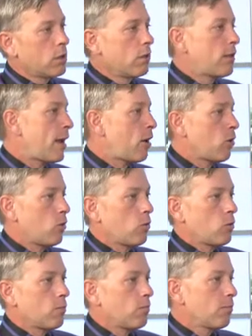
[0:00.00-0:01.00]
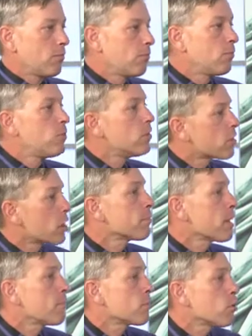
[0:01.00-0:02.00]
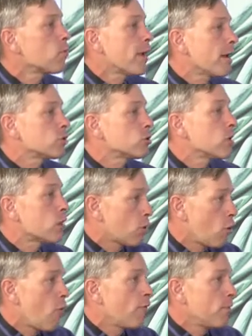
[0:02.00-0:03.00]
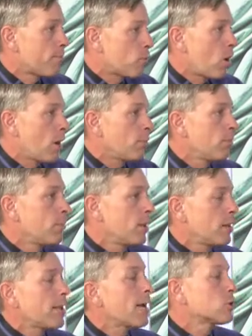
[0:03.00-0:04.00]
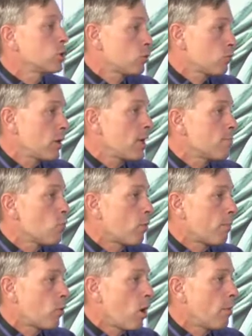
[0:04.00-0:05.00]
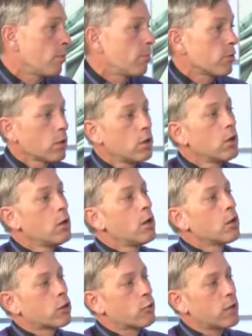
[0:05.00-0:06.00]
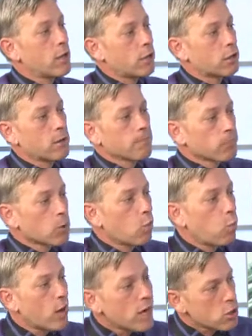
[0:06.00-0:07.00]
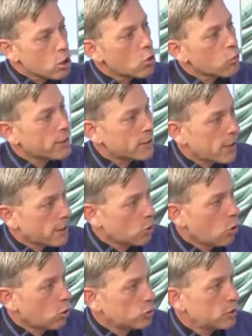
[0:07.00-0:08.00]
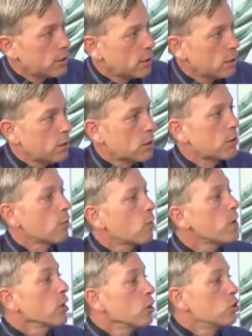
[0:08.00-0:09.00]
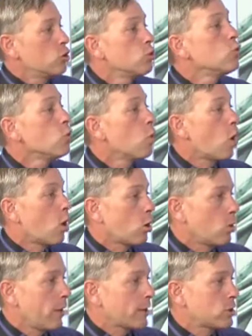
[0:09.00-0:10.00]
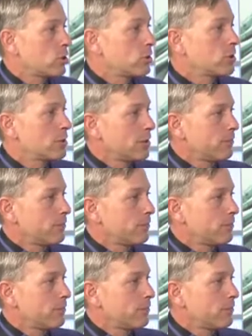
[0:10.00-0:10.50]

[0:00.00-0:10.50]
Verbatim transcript: that are sometimes don't actually solve the problem and they actually create more problems. So yes, we know that technology exists, that we could do our elections,